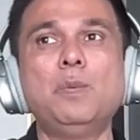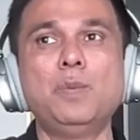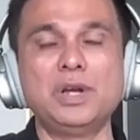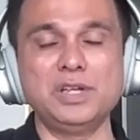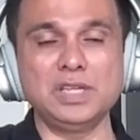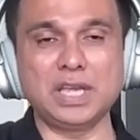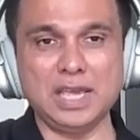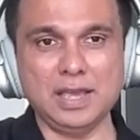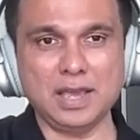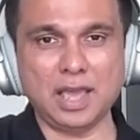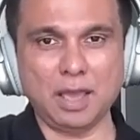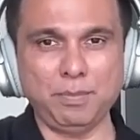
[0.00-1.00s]
One of the
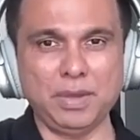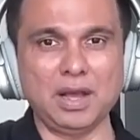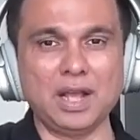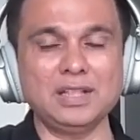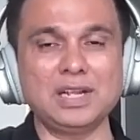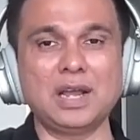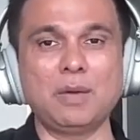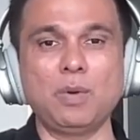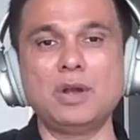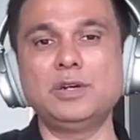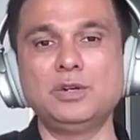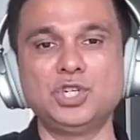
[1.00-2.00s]
key KPI that I
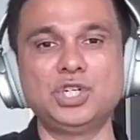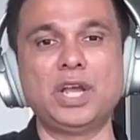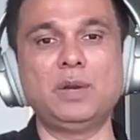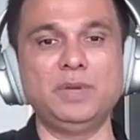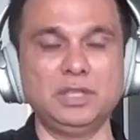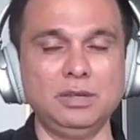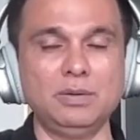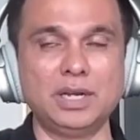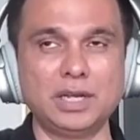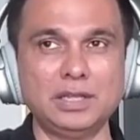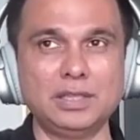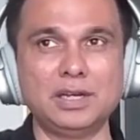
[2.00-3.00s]
wanted to share with you,
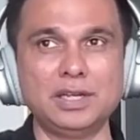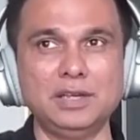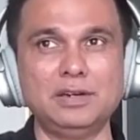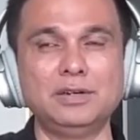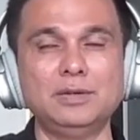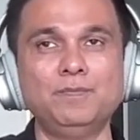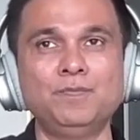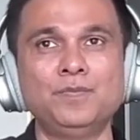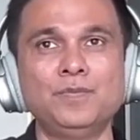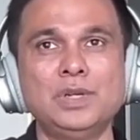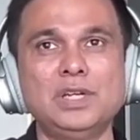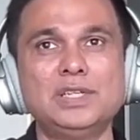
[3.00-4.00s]
Ankita, here
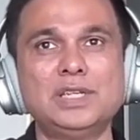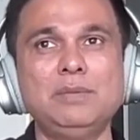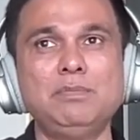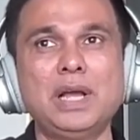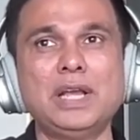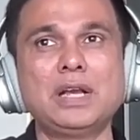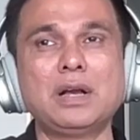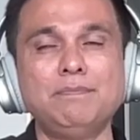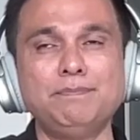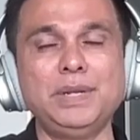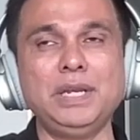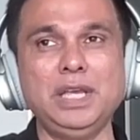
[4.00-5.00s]
is in my
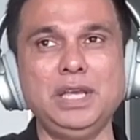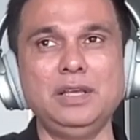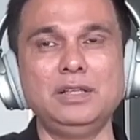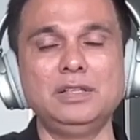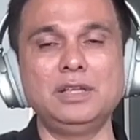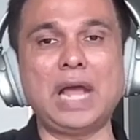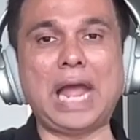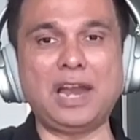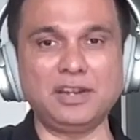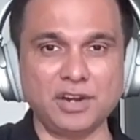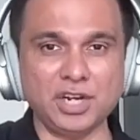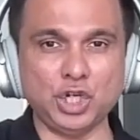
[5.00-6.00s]
company, the
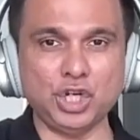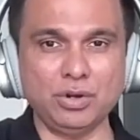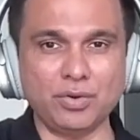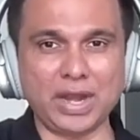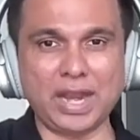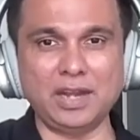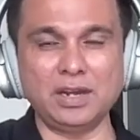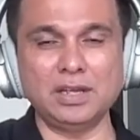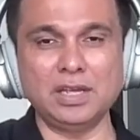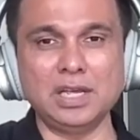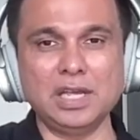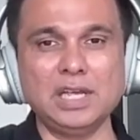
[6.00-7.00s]
attrition rate
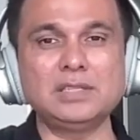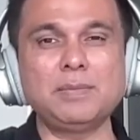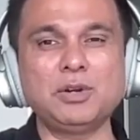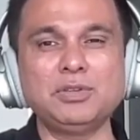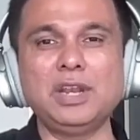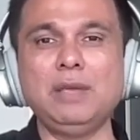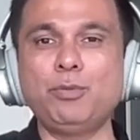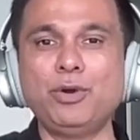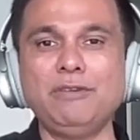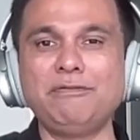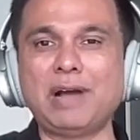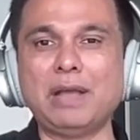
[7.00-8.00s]
is about
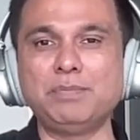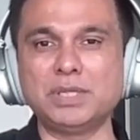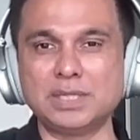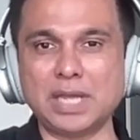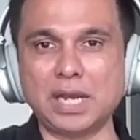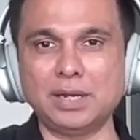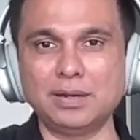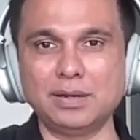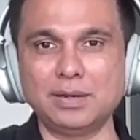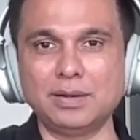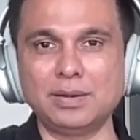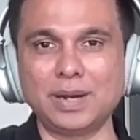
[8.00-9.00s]
3.5%,
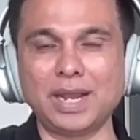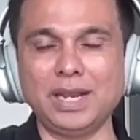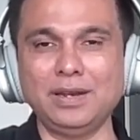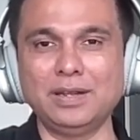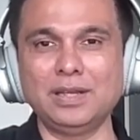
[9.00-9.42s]
right?